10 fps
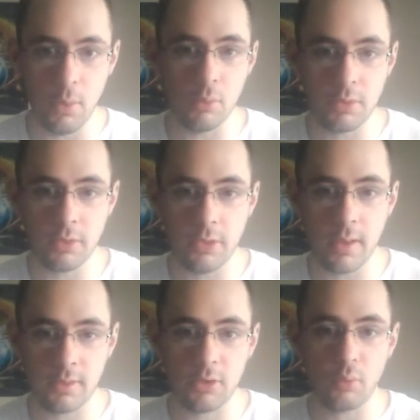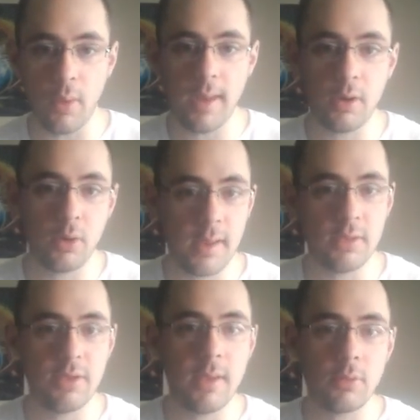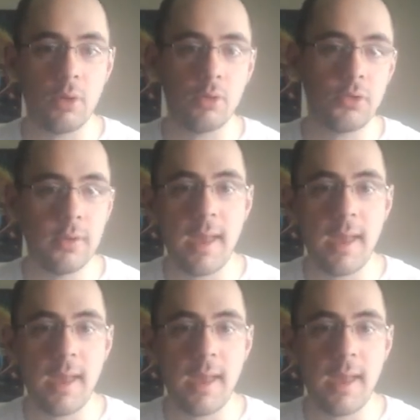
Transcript: both Swagger and Zeb Coulter.